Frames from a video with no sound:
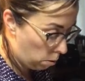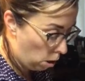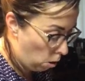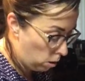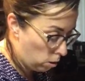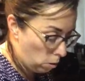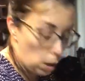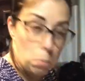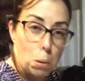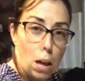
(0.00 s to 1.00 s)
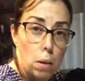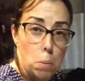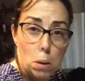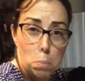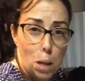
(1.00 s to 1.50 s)
also can
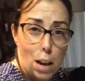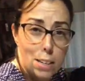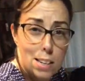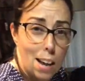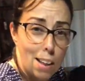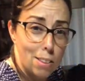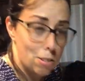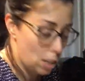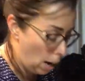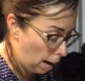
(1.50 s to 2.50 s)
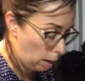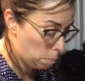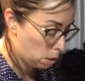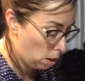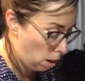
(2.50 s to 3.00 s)
be applied to other
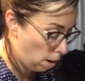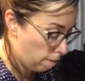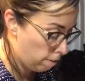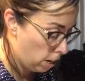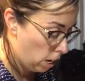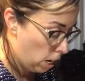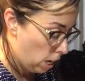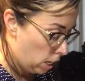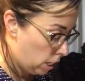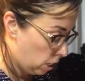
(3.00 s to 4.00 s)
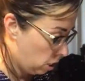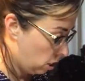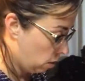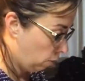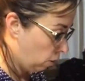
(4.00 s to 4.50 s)
types of
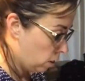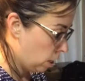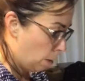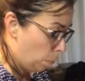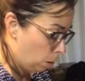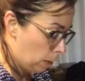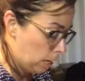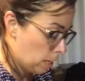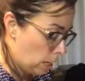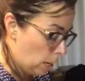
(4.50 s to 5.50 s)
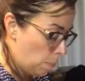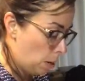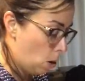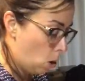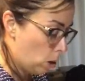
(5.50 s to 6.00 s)
dishes. For example, there's a
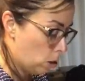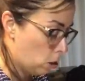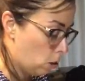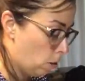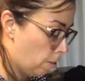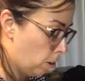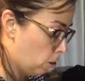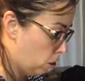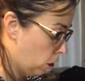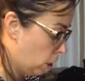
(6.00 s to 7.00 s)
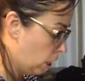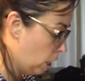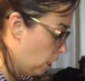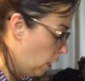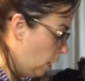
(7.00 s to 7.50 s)
lemon artichoke version
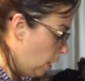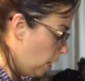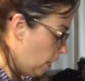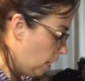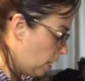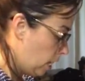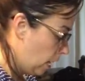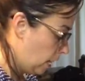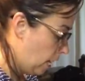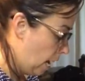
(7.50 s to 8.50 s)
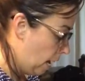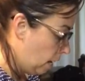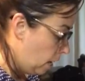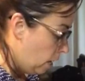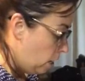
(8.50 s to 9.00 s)
and things like that.
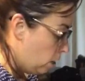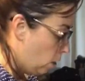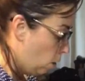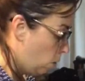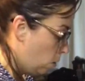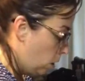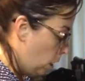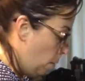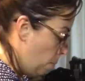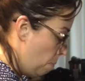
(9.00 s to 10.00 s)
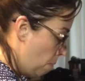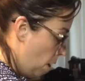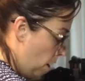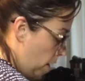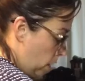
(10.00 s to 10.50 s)
So keep in
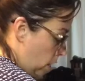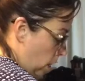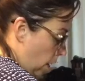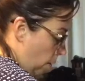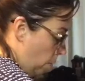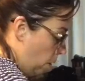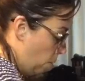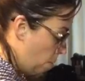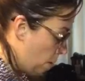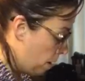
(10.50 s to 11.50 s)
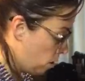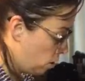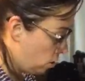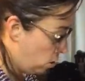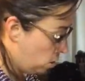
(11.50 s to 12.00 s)
mind that what I'm about to
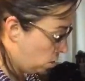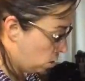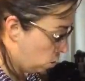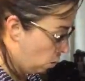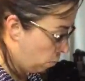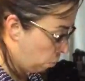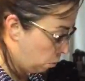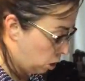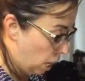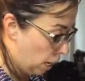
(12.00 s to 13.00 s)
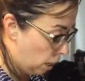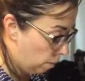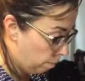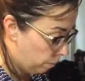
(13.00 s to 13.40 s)
do is called bruschetta